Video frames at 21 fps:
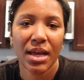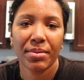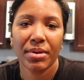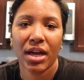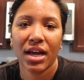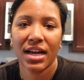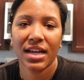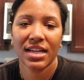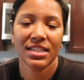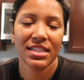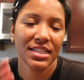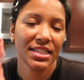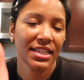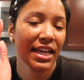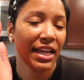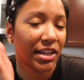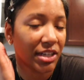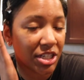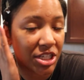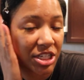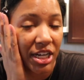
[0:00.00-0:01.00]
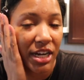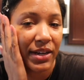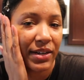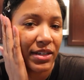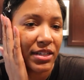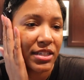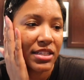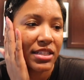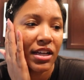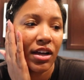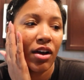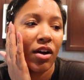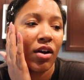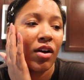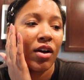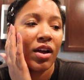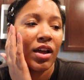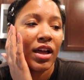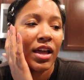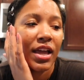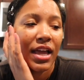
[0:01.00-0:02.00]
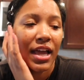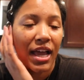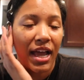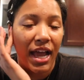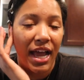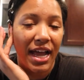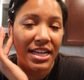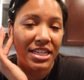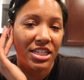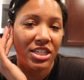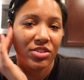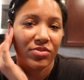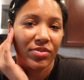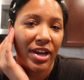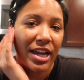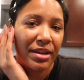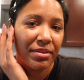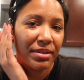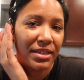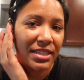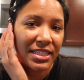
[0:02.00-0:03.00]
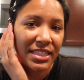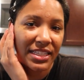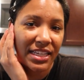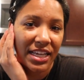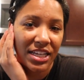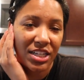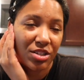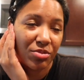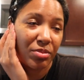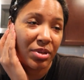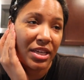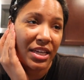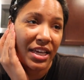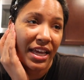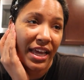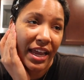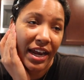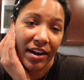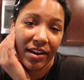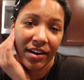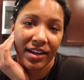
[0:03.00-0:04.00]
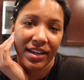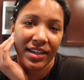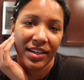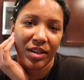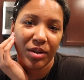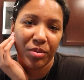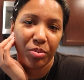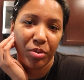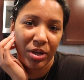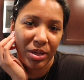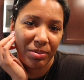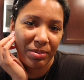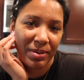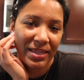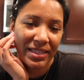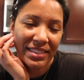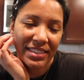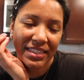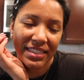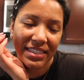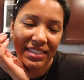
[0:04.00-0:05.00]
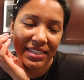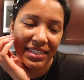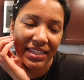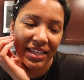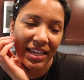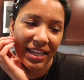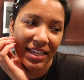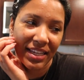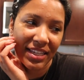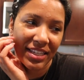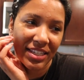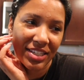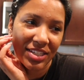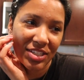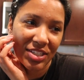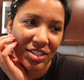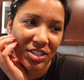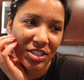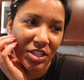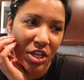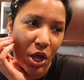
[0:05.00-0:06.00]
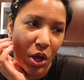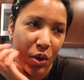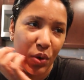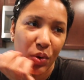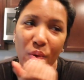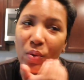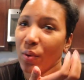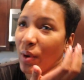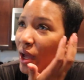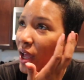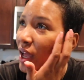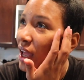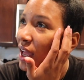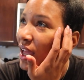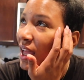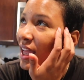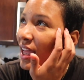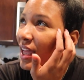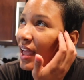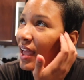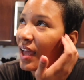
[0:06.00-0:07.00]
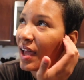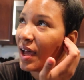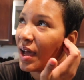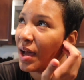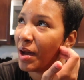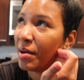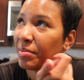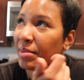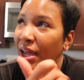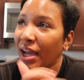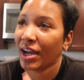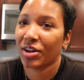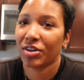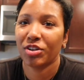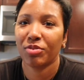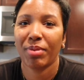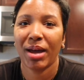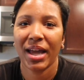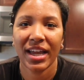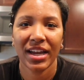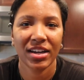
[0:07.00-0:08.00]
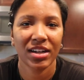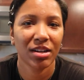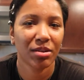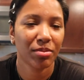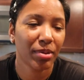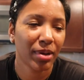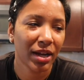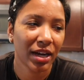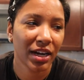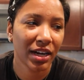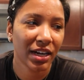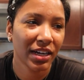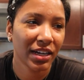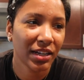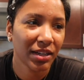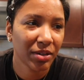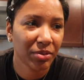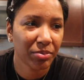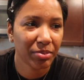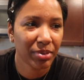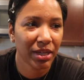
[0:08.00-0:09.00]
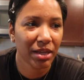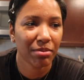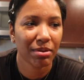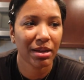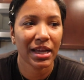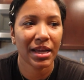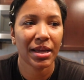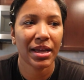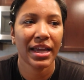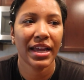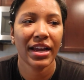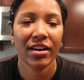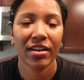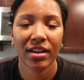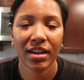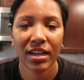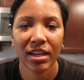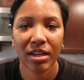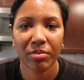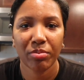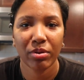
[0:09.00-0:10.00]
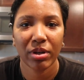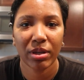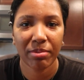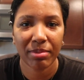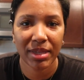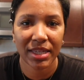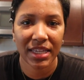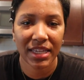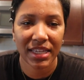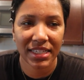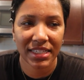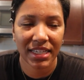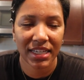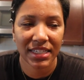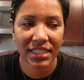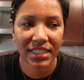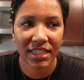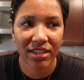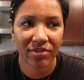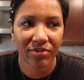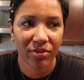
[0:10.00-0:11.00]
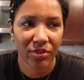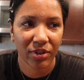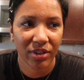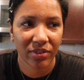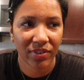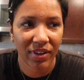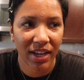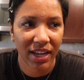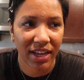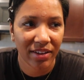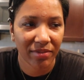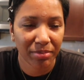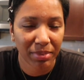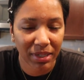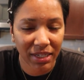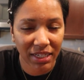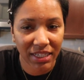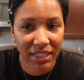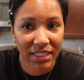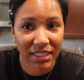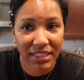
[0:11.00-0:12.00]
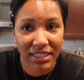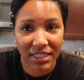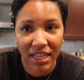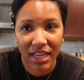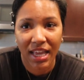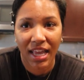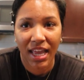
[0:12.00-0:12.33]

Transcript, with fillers: up y'all, I just got showered. So I just randomly scheduled me a haircut appointment. So I'm not gonna do my hair tomorrow, but my haircut appointment is at 1045 because